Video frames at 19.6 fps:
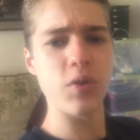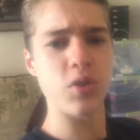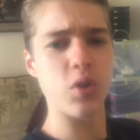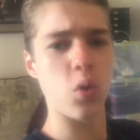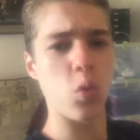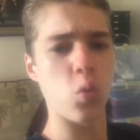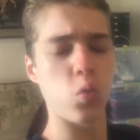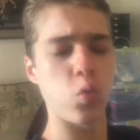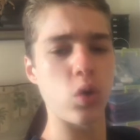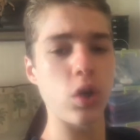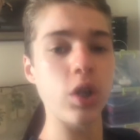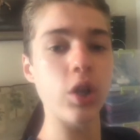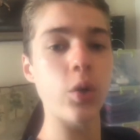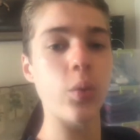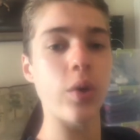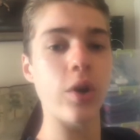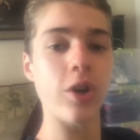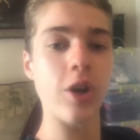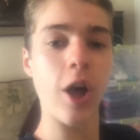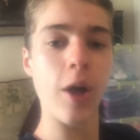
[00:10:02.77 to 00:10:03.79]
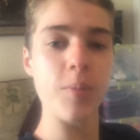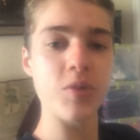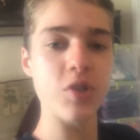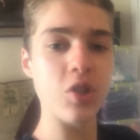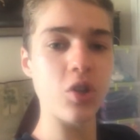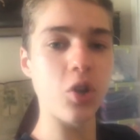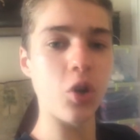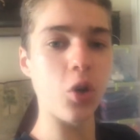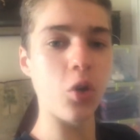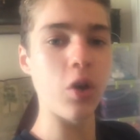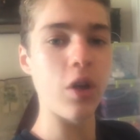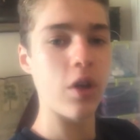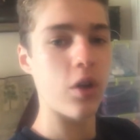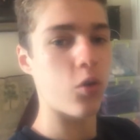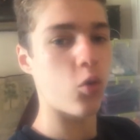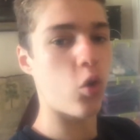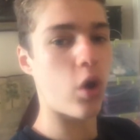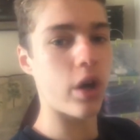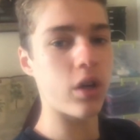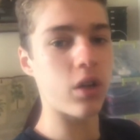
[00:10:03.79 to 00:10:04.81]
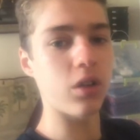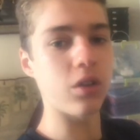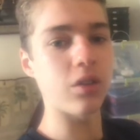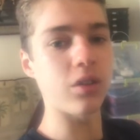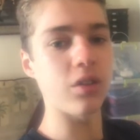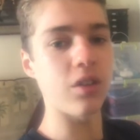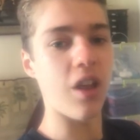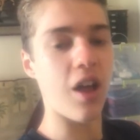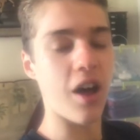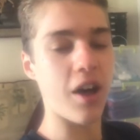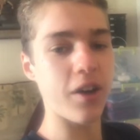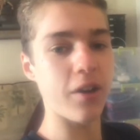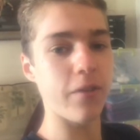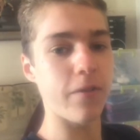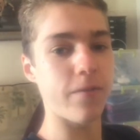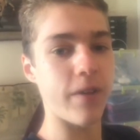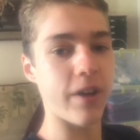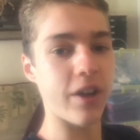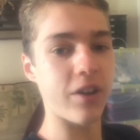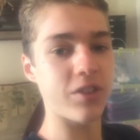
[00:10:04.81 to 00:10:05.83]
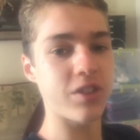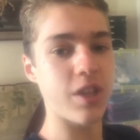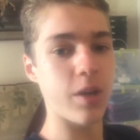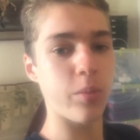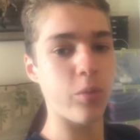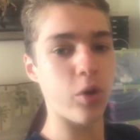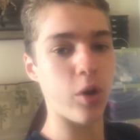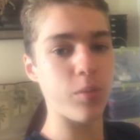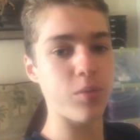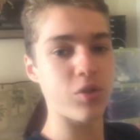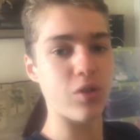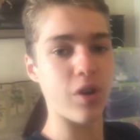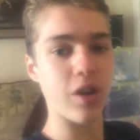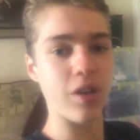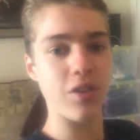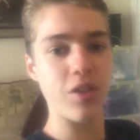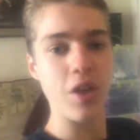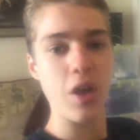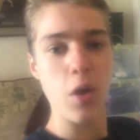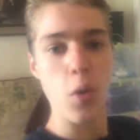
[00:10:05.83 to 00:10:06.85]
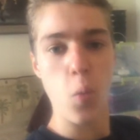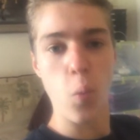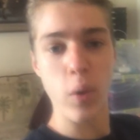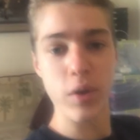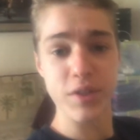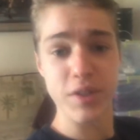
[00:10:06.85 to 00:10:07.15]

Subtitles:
It was a really weird obstacle, quite a lot of fingertip grip strength.